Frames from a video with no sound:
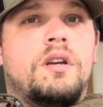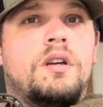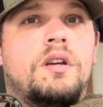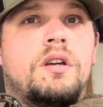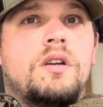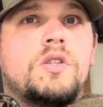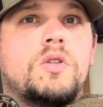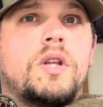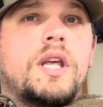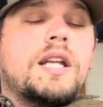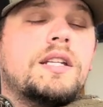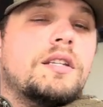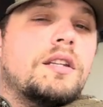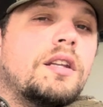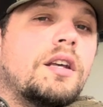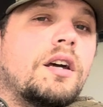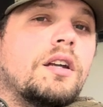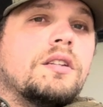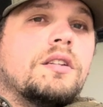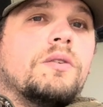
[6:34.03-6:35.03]
So that's in
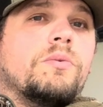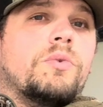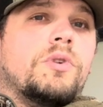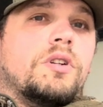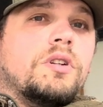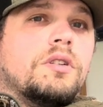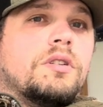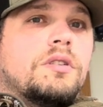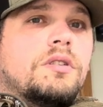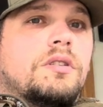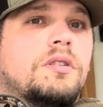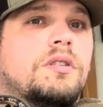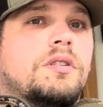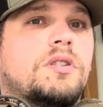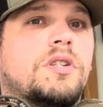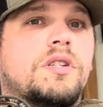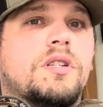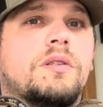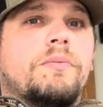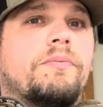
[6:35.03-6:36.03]
the hunting world.
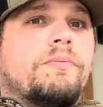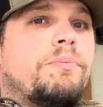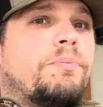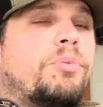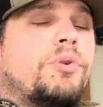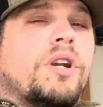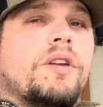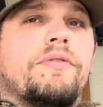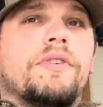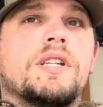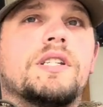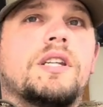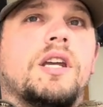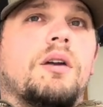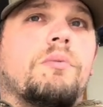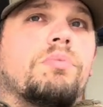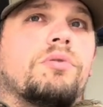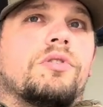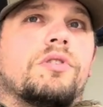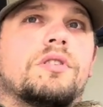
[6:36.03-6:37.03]
Just some brief
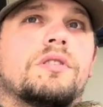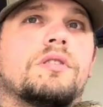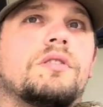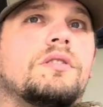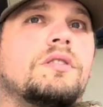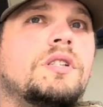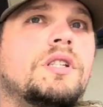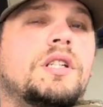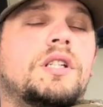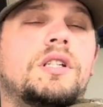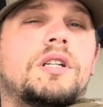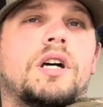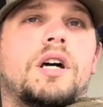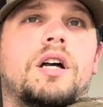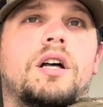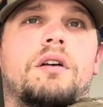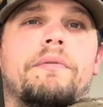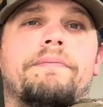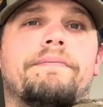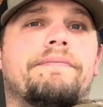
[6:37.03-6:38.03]
examples.
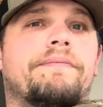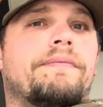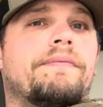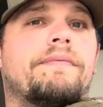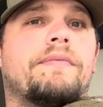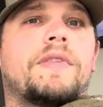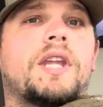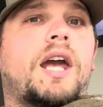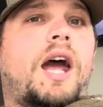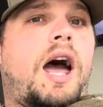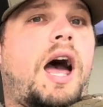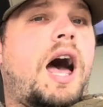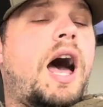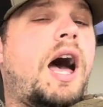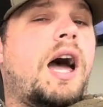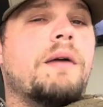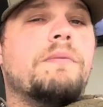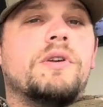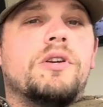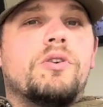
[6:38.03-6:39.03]
But
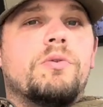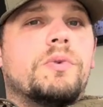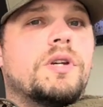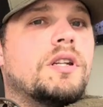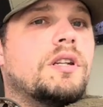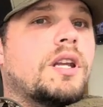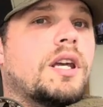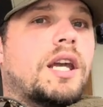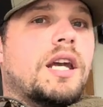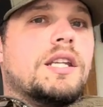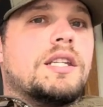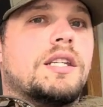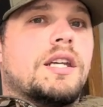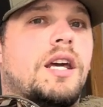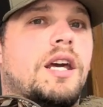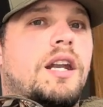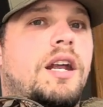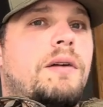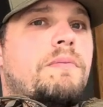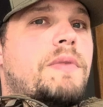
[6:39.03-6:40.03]
I'm human, like I
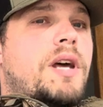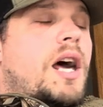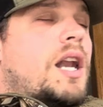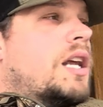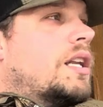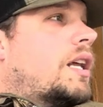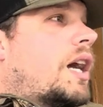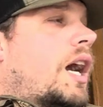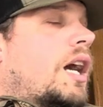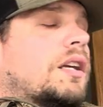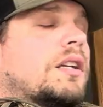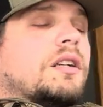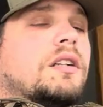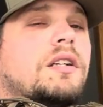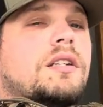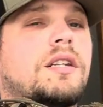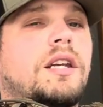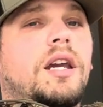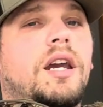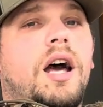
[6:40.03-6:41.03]
said, I'm not a doctor,
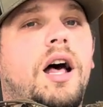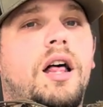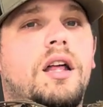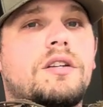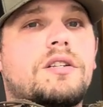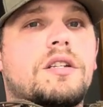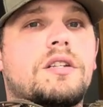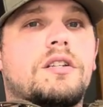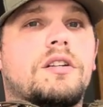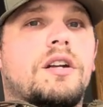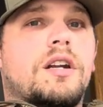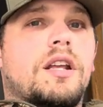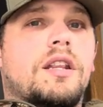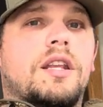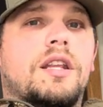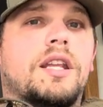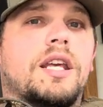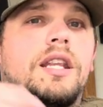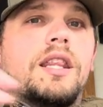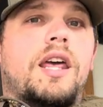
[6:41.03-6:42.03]
psychologist, or
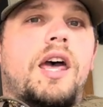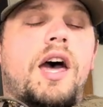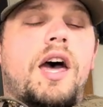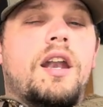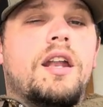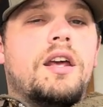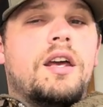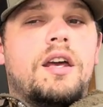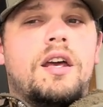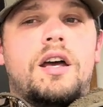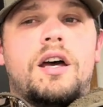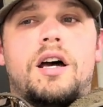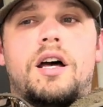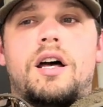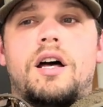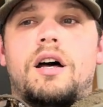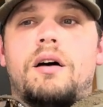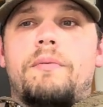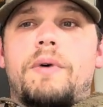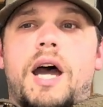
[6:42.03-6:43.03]
anything like that.
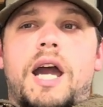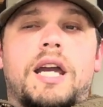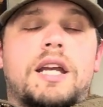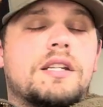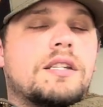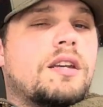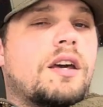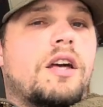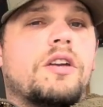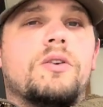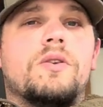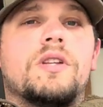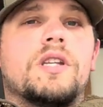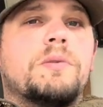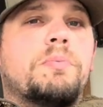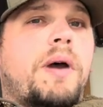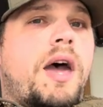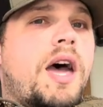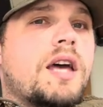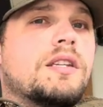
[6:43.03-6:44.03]
I can tell you this
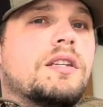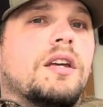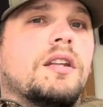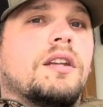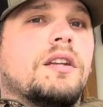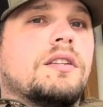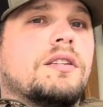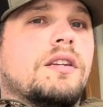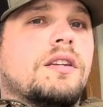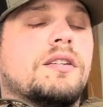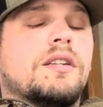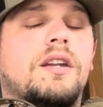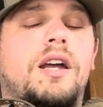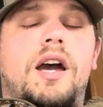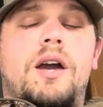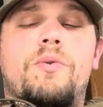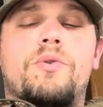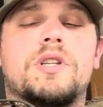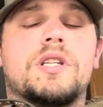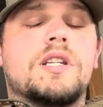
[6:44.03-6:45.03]
past hunting season,
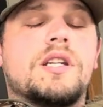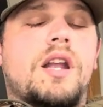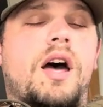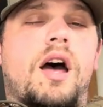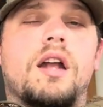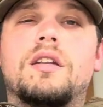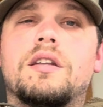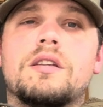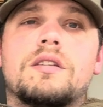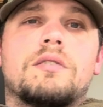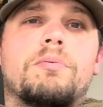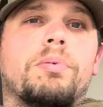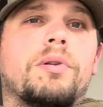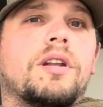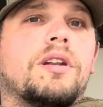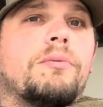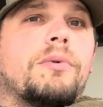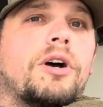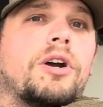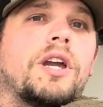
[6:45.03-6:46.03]
I was not
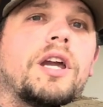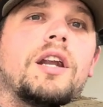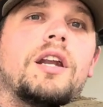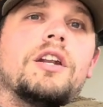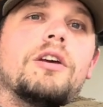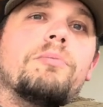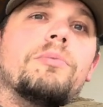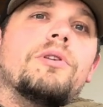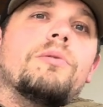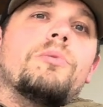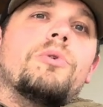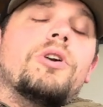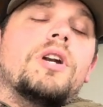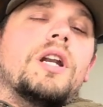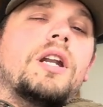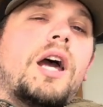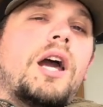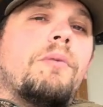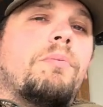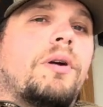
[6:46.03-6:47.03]
disciplined about getting up in the
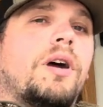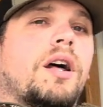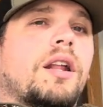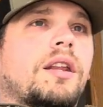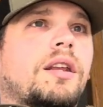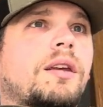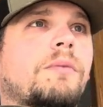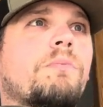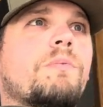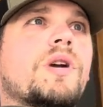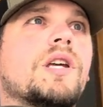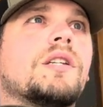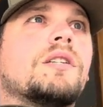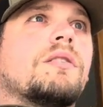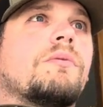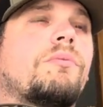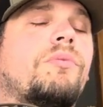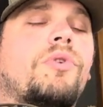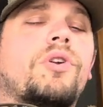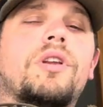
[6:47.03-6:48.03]
morning. I probably missed
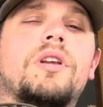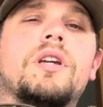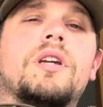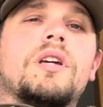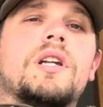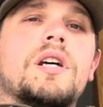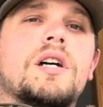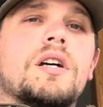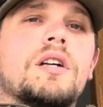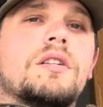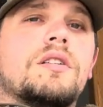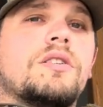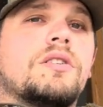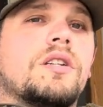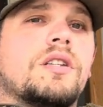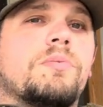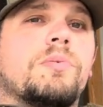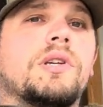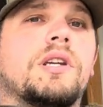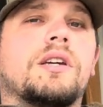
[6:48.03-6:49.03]
some really good hunts
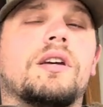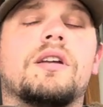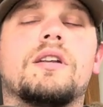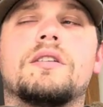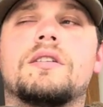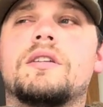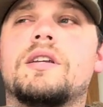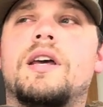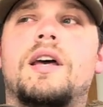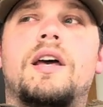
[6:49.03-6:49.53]
just because